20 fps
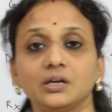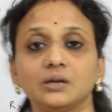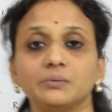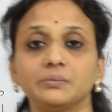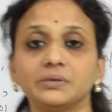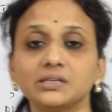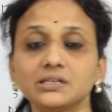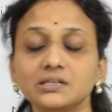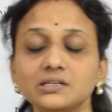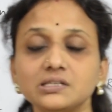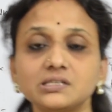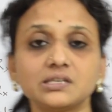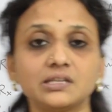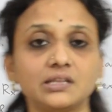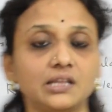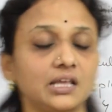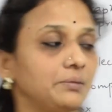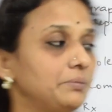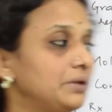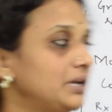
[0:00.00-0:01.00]
because
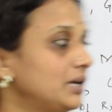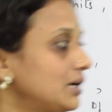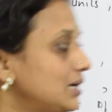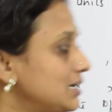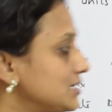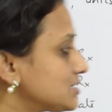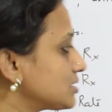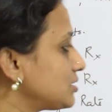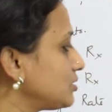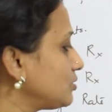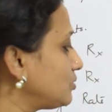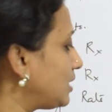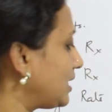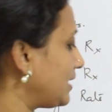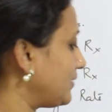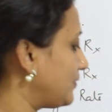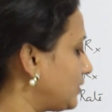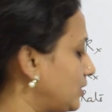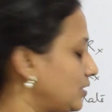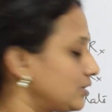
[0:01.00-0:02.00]
they may ask you
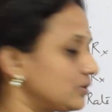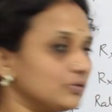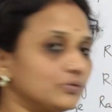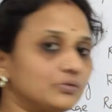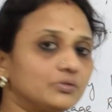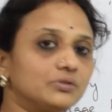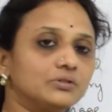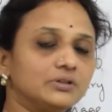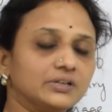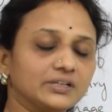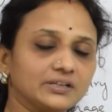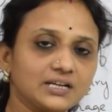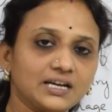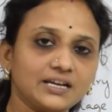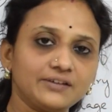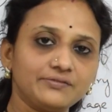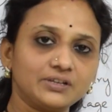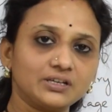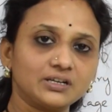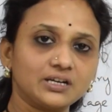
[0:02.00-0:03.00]
either to
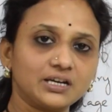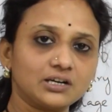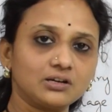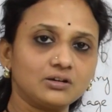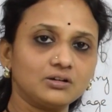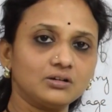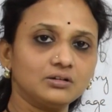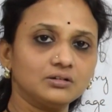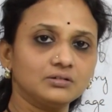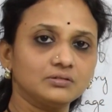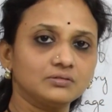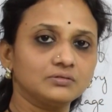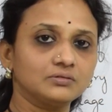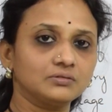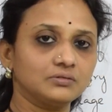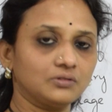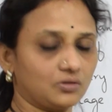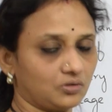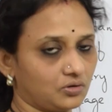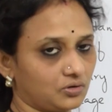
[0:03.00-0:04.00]
derive the rate law,
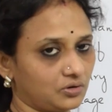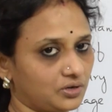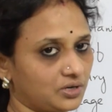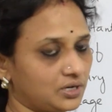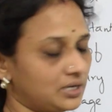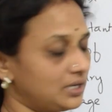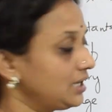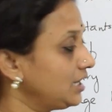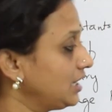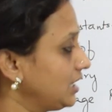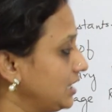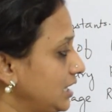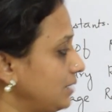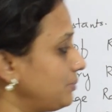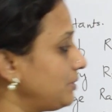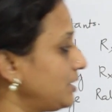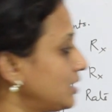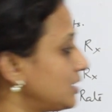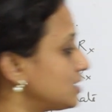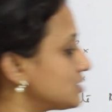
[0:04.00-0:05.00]
or they
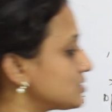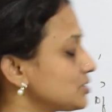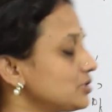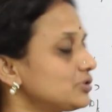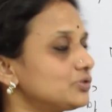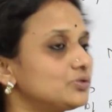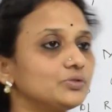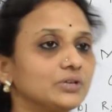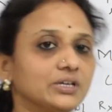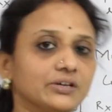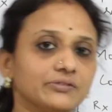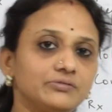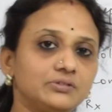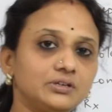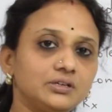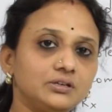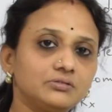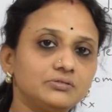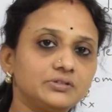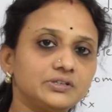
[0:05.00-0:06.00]
may ask you to give
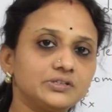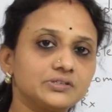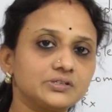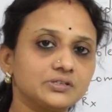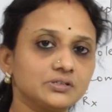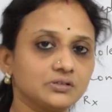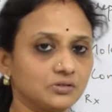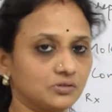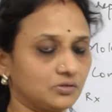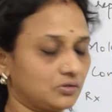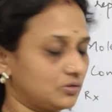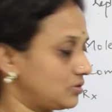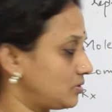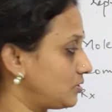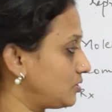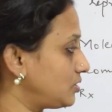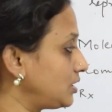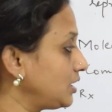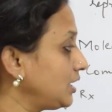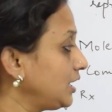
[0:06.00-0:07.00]
the units,
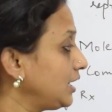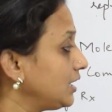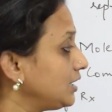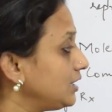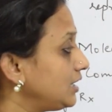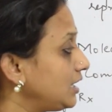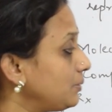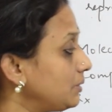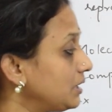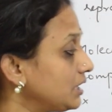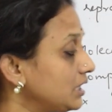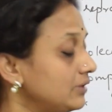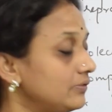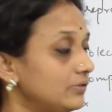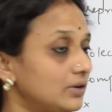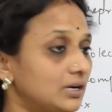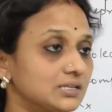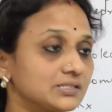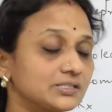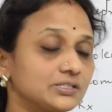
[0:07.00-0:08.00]
or they may
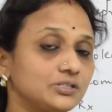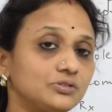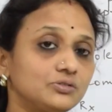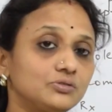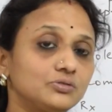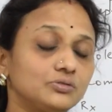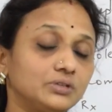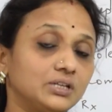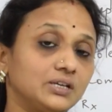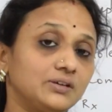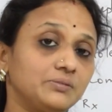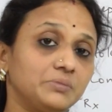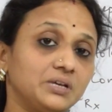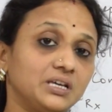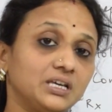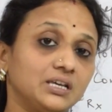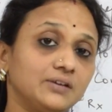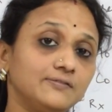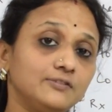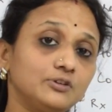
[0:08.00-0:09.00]

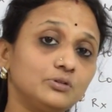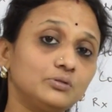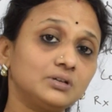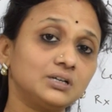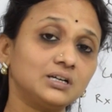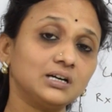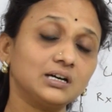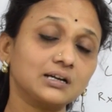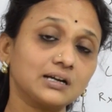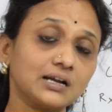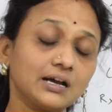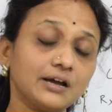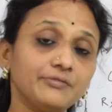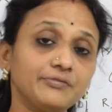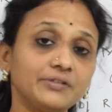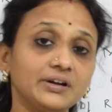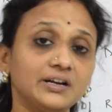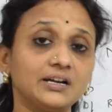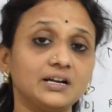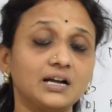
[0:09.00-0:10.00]
give you a
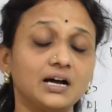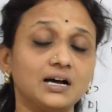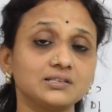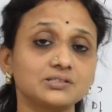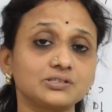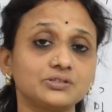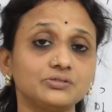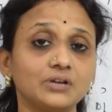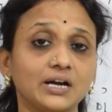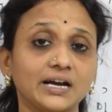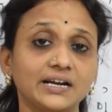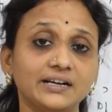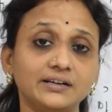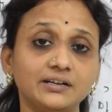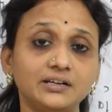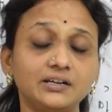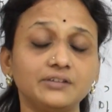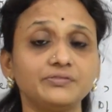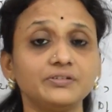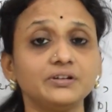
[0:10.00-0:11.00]
graph and ask you to
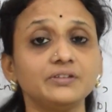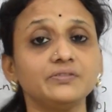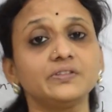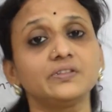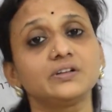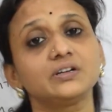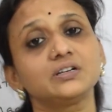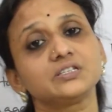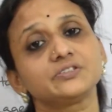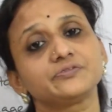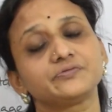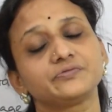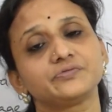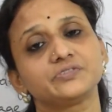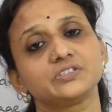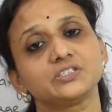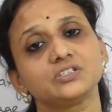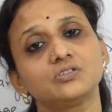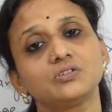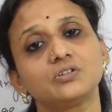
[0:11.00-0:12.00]
identify whether it is
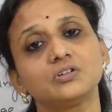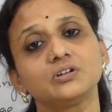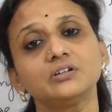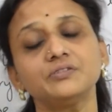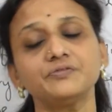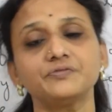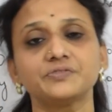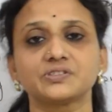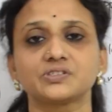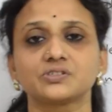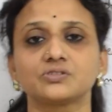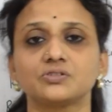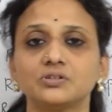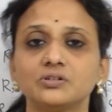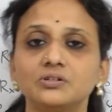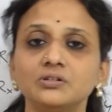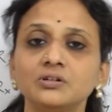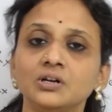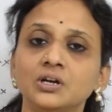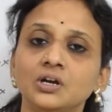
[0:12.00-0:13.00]
zero order, first
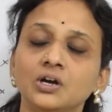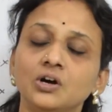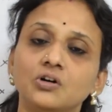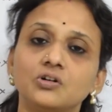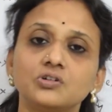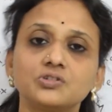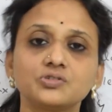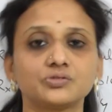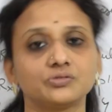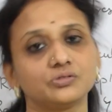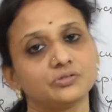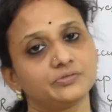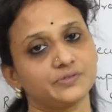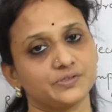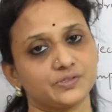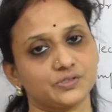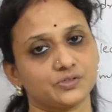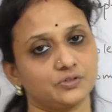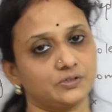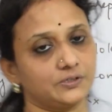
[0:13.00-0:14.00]
order, or pseudo
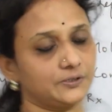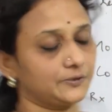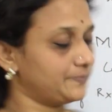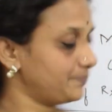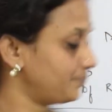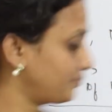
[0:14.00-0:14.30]
first order.